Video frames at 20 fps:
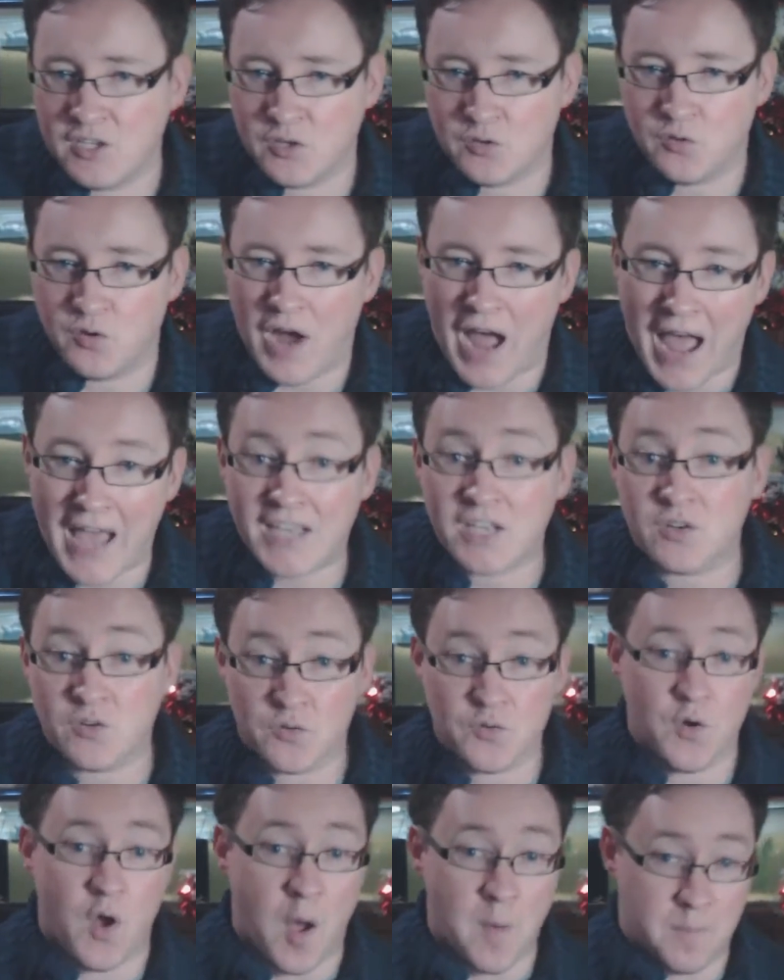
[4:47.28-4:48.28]
you know, I
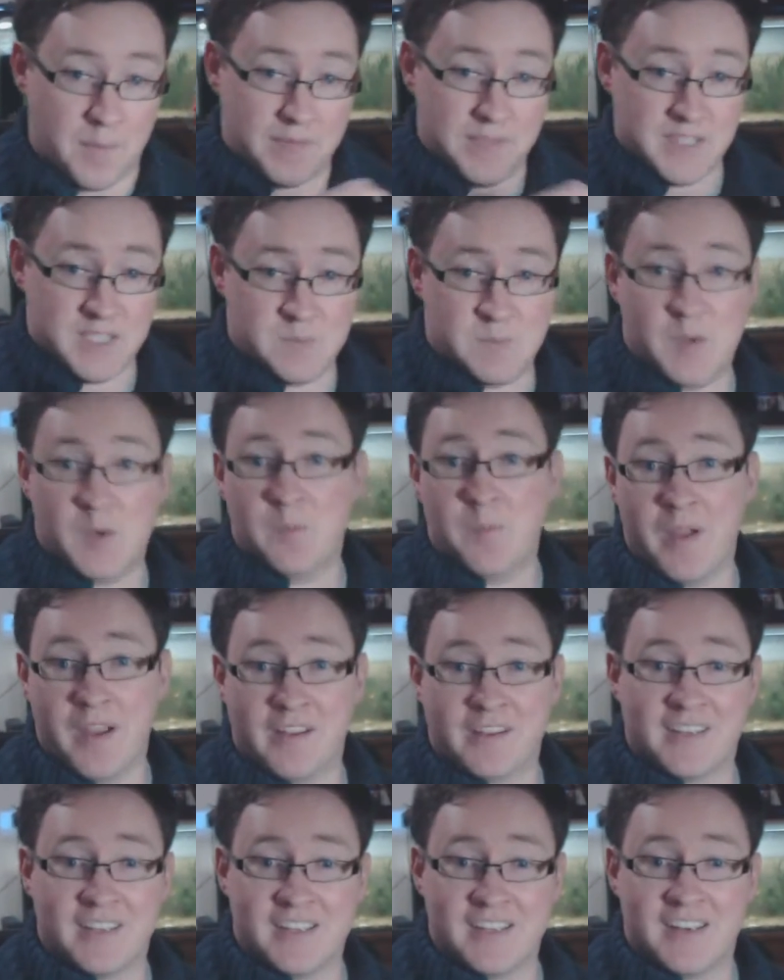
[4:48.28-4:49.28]
grew up in the
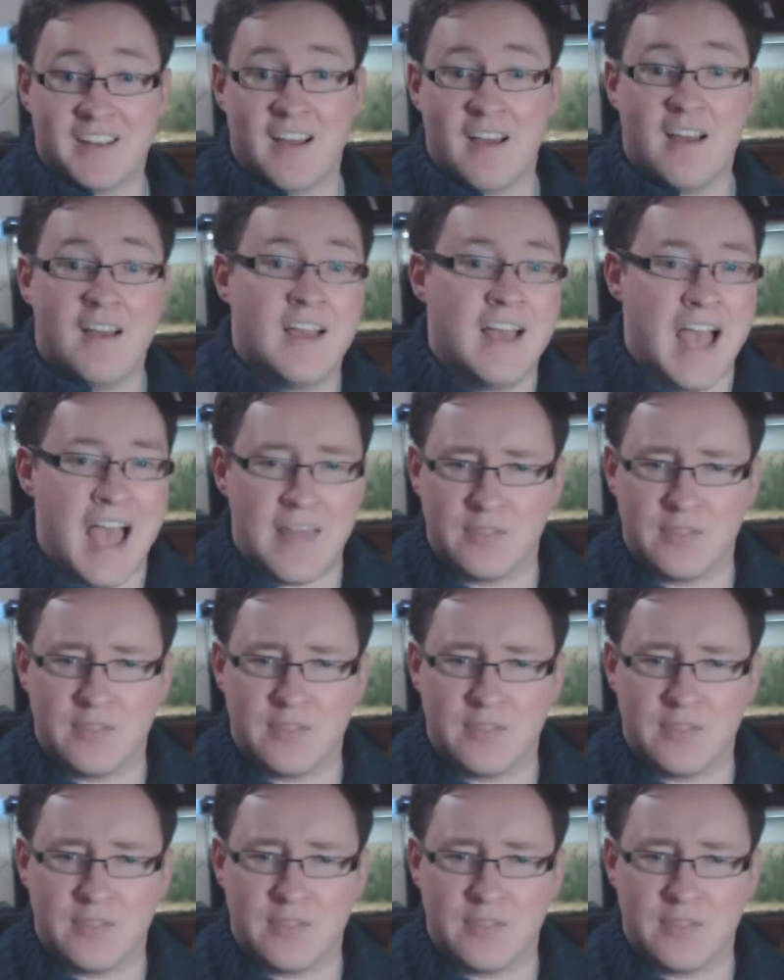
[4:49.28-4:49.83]
Spielberg era,